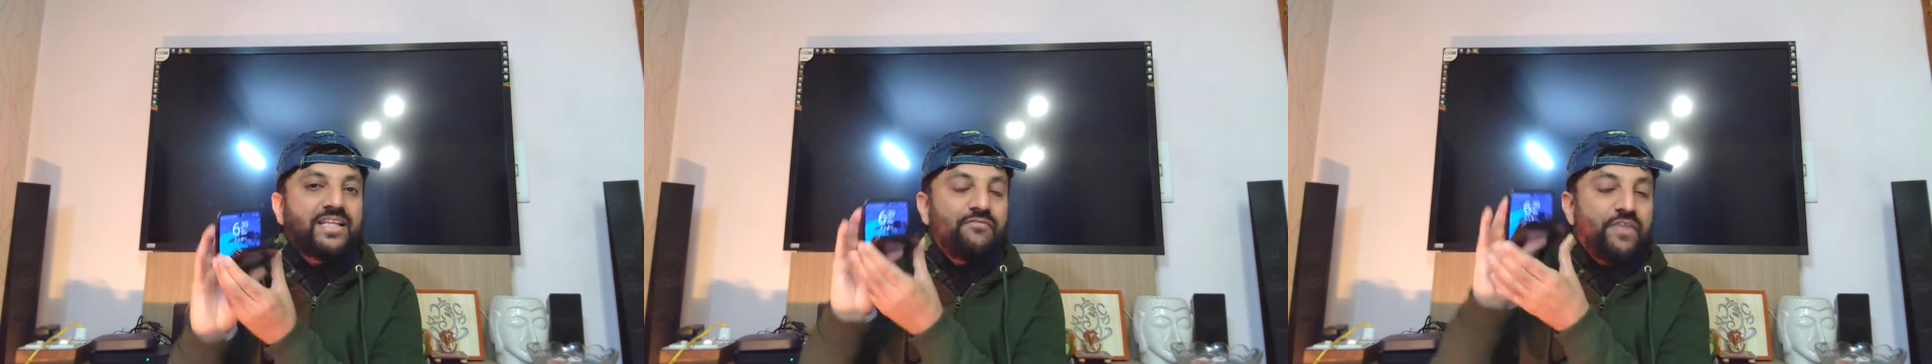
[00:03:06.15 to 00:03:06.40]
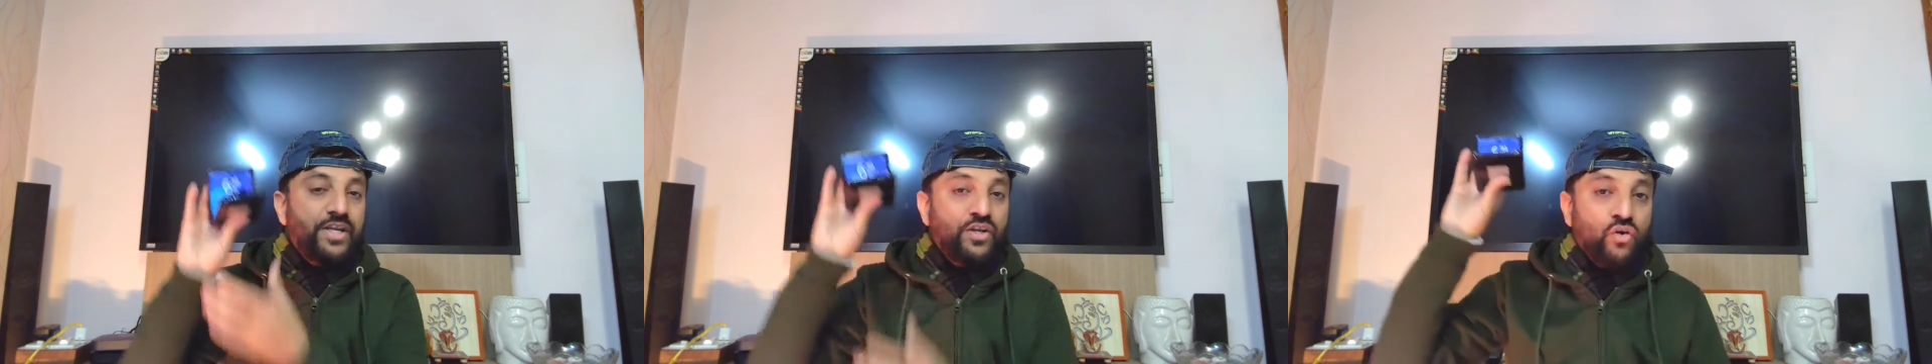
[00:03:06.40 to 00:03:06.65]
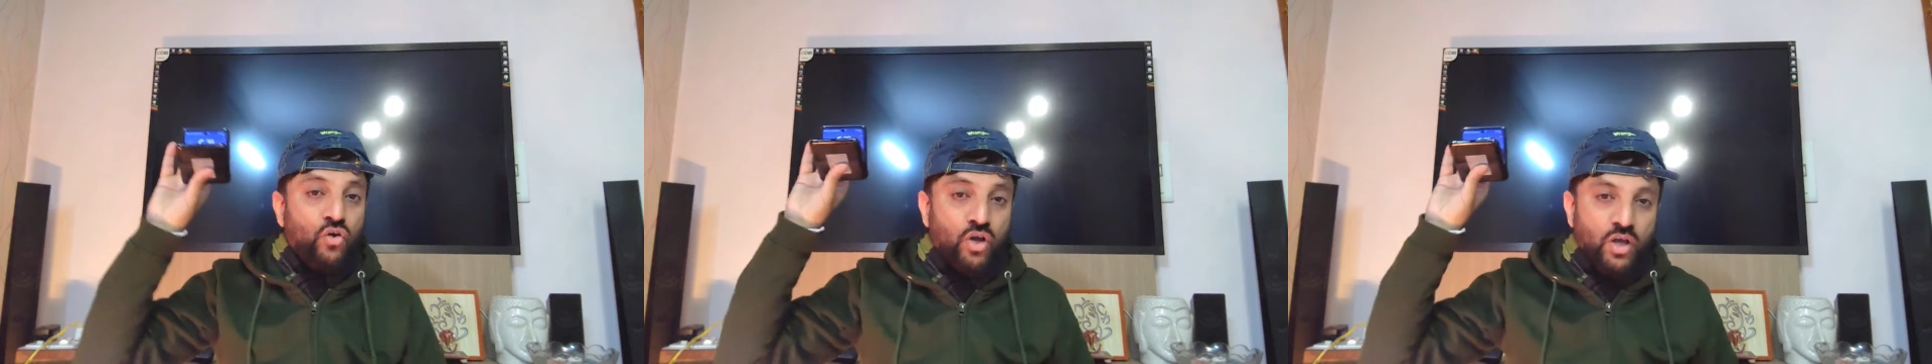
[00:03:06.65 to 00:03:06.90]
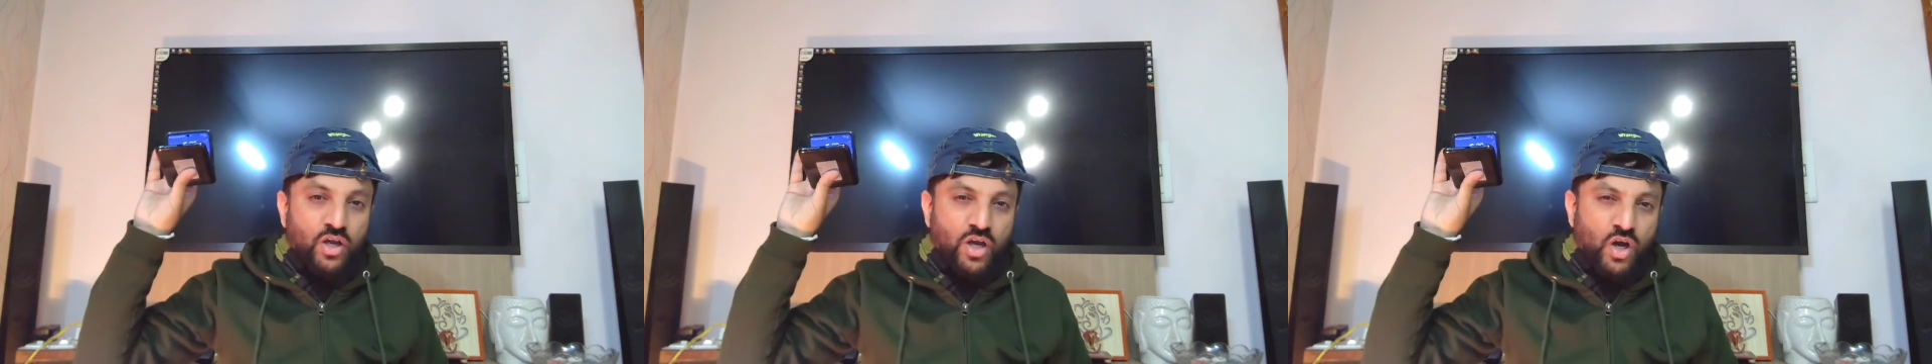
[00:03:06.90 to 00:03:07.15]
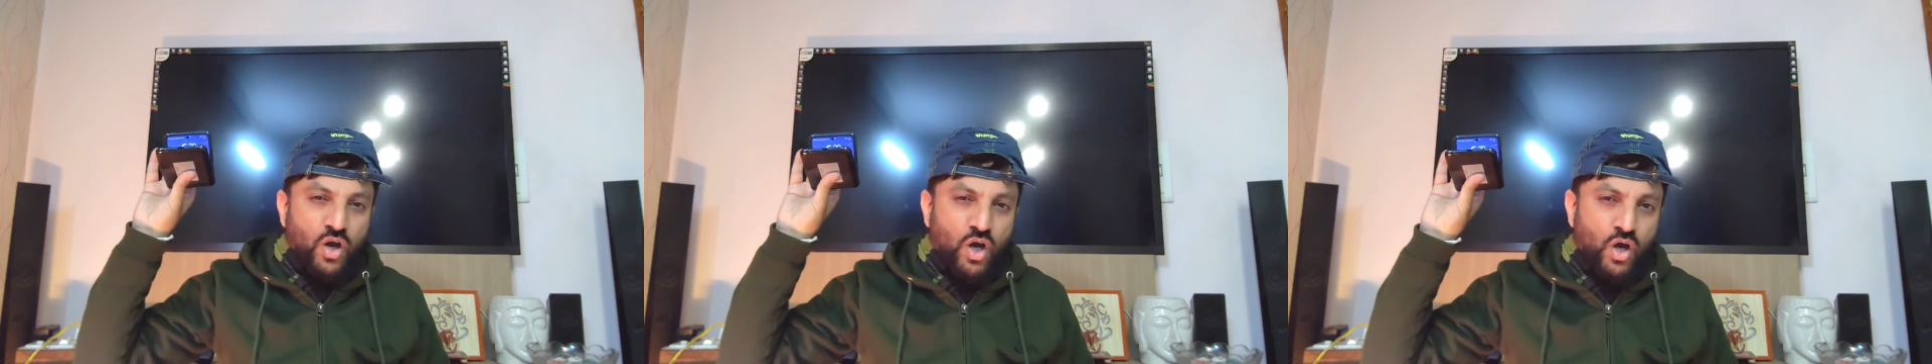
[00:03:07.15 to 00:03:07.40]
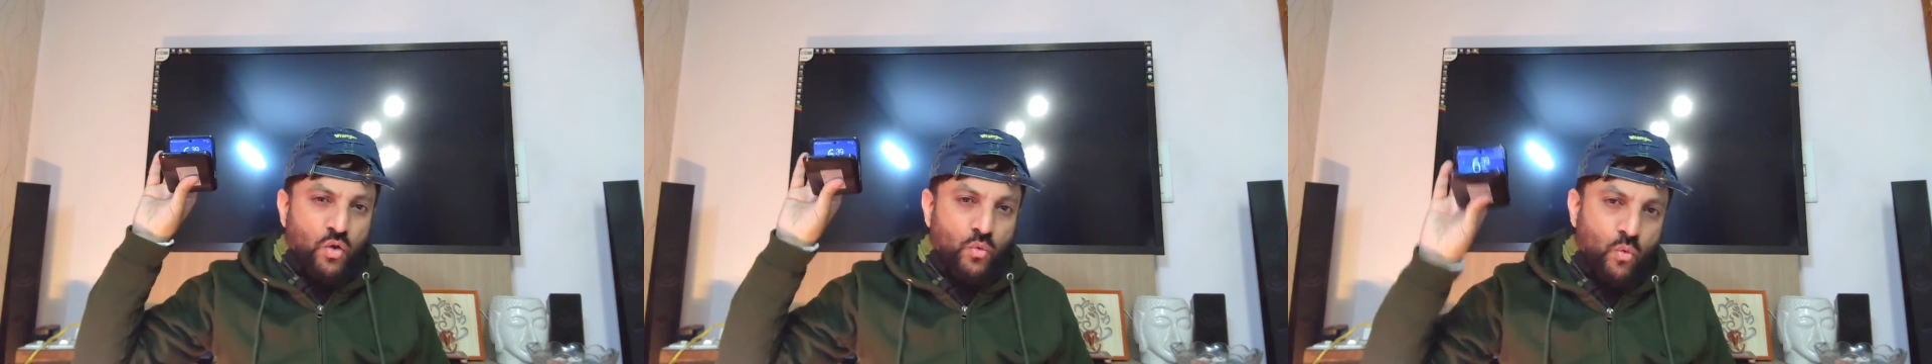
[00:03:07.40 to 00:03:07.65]
the video
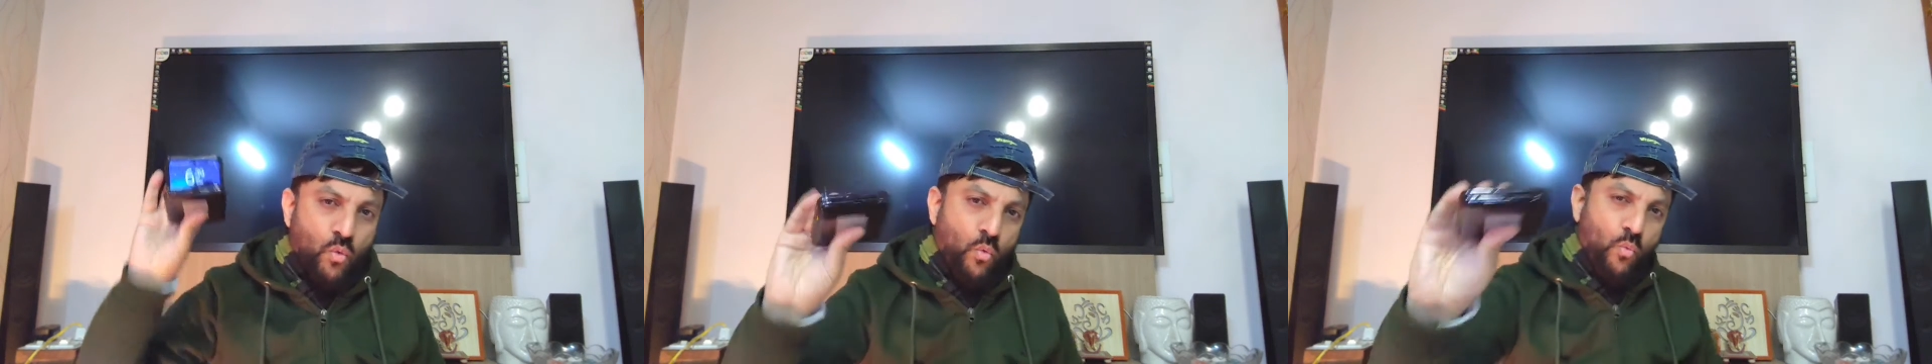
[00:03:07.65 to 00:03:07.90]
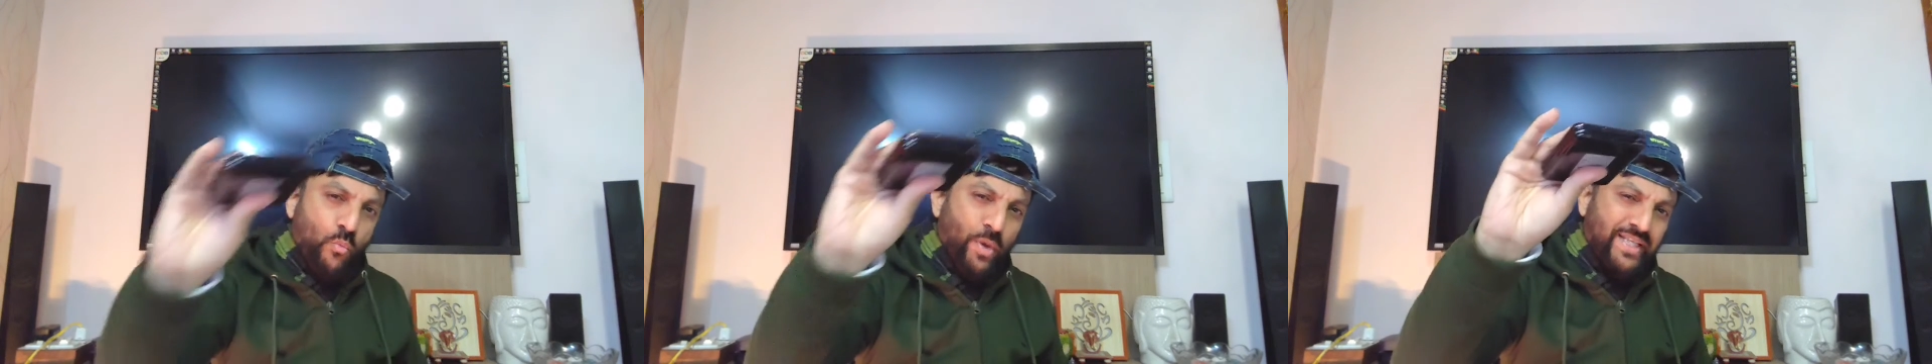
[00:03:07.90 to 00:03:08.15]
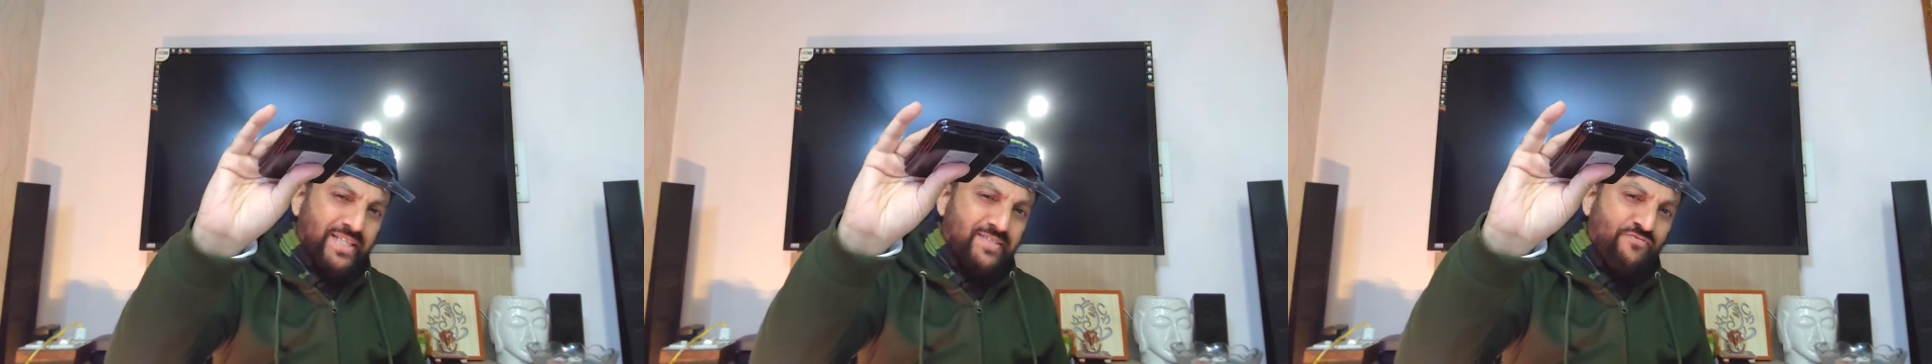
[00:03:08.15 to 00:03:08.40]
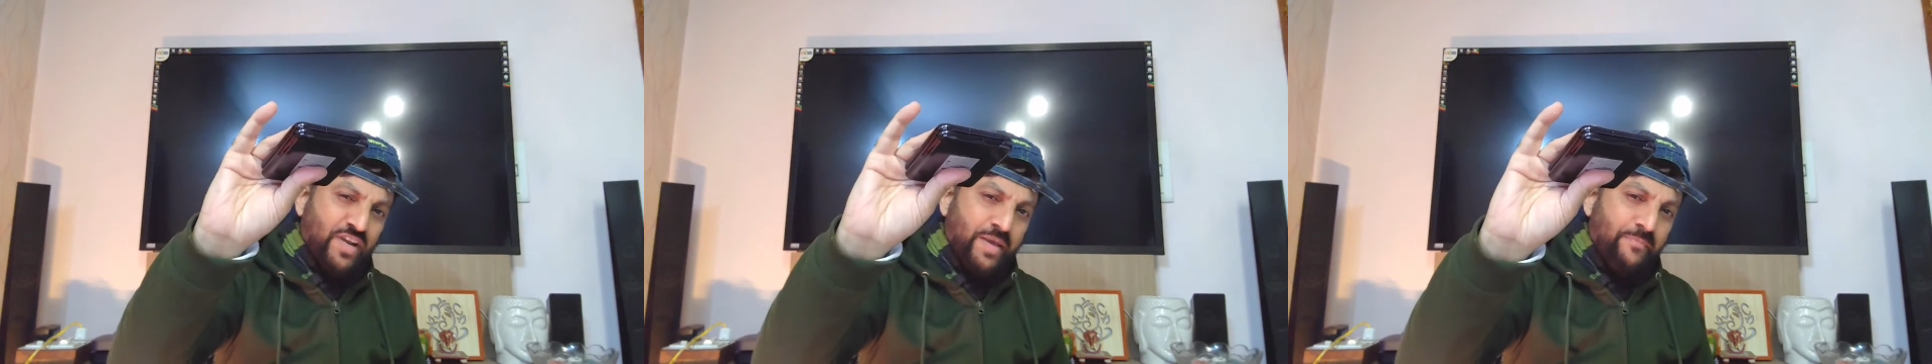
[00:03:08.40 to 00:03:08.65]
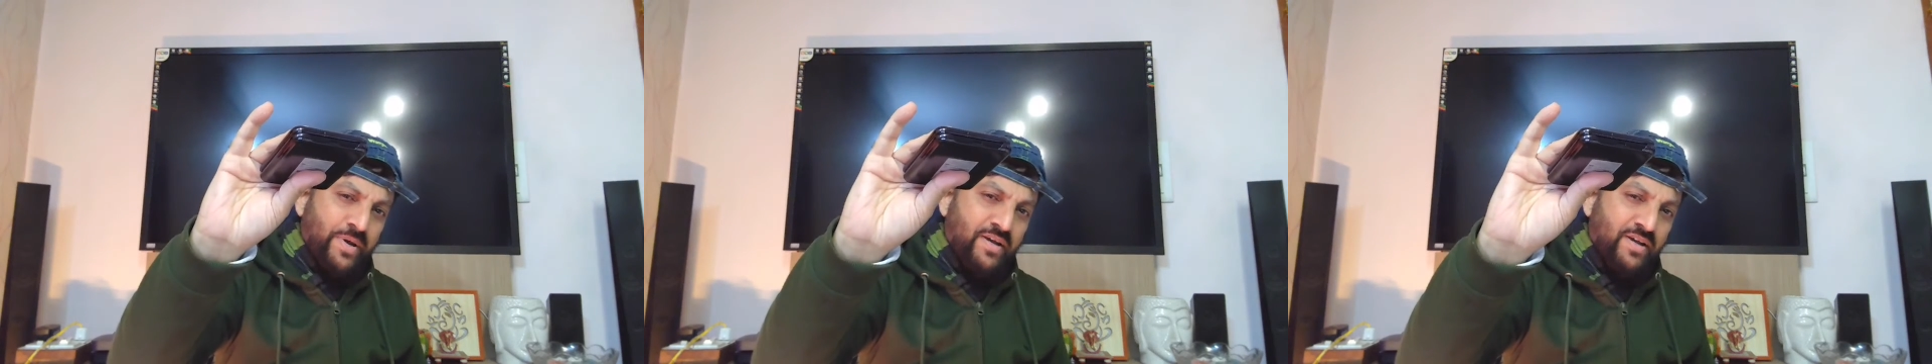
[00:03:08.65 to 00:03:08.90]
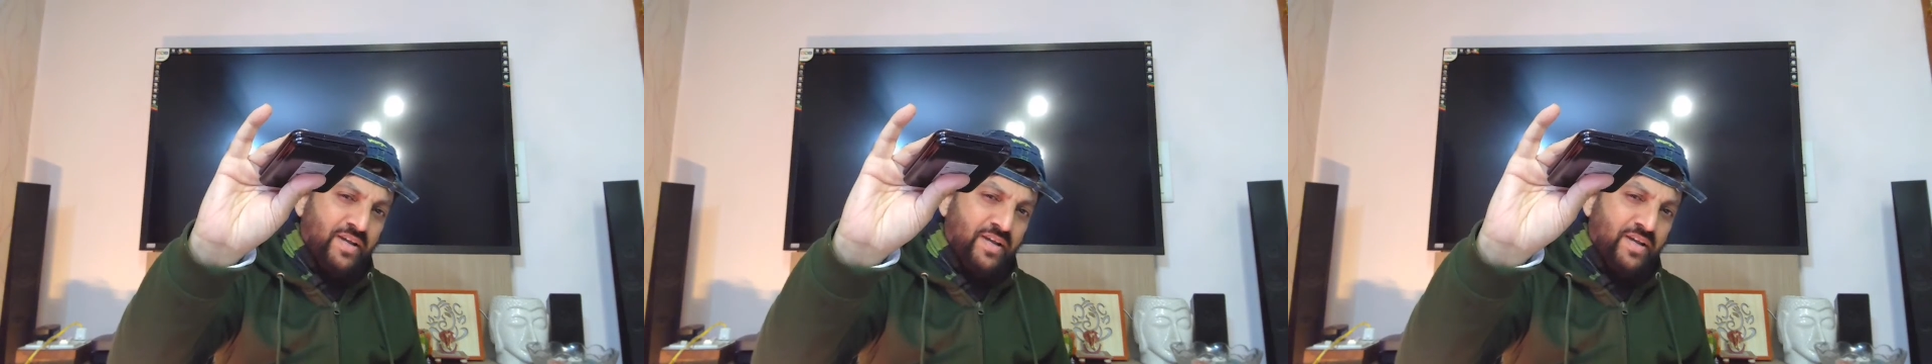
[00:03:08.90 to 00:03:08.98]
with a flip.